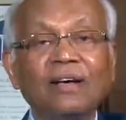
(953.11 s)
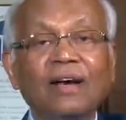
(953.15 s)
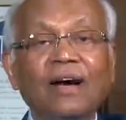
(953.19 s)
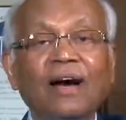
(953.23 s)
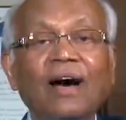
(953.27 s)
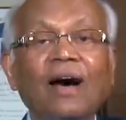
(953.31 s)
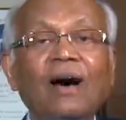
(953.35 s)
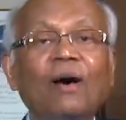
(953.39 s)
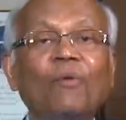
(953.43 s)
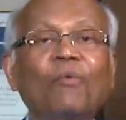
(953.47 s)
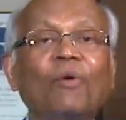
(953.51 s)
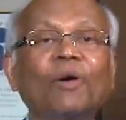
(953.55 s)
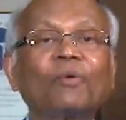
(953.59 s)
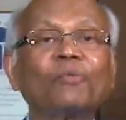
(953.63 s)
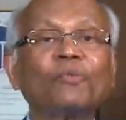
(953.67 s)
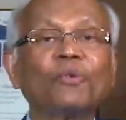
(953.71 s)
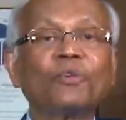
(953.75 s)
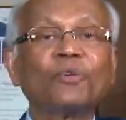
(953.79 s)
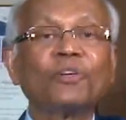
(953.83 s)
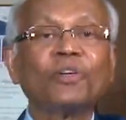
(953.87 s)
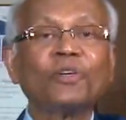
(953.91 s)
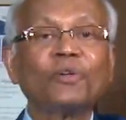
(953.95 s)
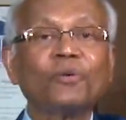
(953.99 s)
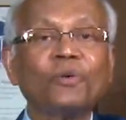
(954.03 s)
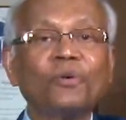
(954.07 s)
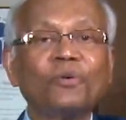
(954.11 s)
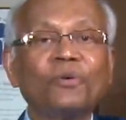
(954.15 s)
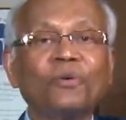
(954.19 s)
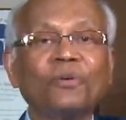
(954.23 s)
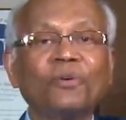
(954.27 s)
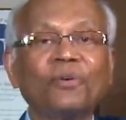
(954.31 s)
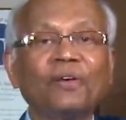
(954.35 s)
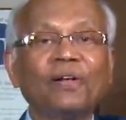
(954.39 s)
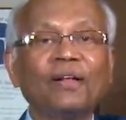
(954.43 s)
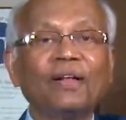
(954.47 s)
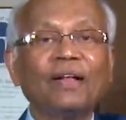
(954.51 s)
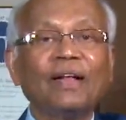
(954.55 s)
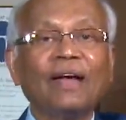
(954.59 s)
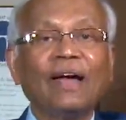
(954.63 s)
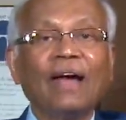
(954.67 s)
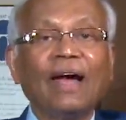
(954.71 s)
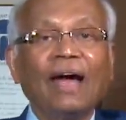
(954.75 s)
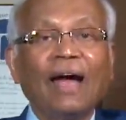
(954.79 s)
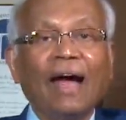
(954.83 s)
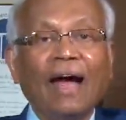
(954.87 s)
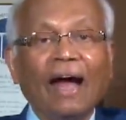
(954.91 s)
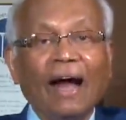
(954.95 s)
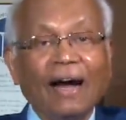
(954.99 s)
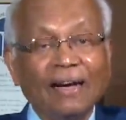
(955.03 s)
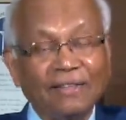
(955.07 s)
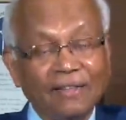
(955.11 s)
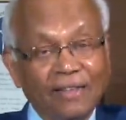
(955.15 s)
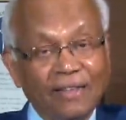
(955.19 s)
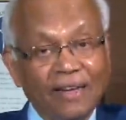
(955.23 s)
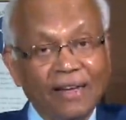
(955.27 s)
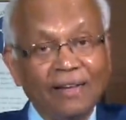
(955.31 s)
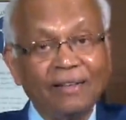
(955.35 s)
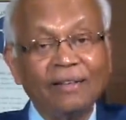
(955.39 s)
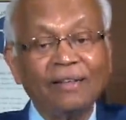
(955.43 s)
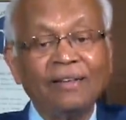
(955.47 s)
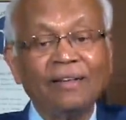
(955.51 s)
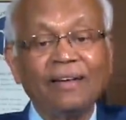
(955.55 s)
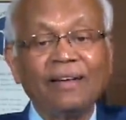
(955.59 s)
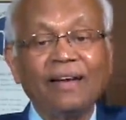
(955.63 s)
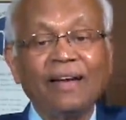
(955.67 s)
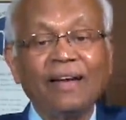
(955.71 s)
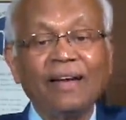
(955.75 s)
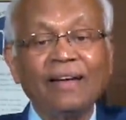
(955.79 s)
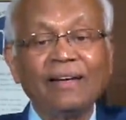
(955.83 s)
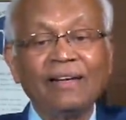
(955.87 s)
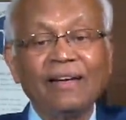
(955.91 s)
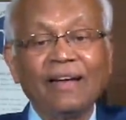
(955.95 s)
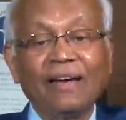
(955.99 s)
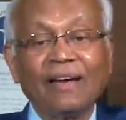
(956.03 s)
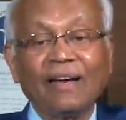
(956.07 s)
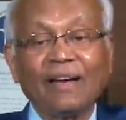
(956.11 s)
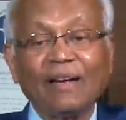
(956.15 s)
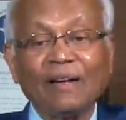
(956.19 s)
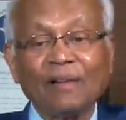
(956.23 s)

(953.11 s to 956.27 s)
what would she do? And then India